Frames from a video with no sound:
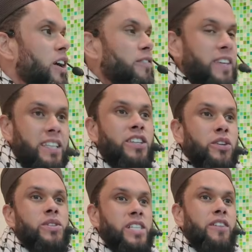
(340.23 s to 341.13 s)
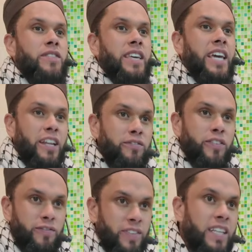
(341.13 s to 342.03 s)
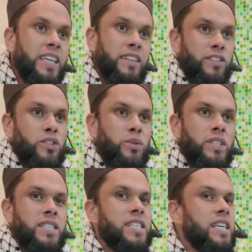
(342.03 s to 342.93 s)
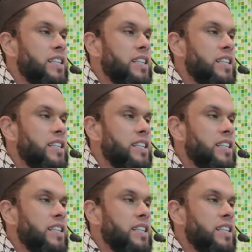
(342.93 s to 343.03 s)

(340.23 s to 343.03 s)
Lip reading: of getting yourself there and fulfilling the duties,